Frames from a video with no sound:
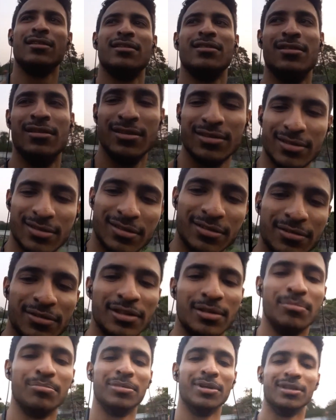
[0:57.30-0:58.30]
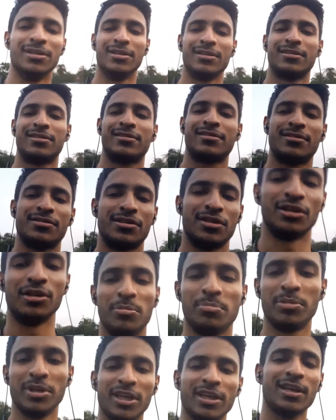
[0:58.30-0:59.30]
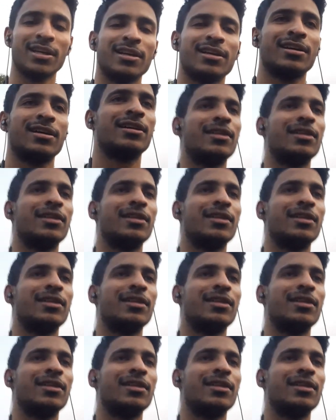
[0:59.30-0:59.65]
listen to the birds chirping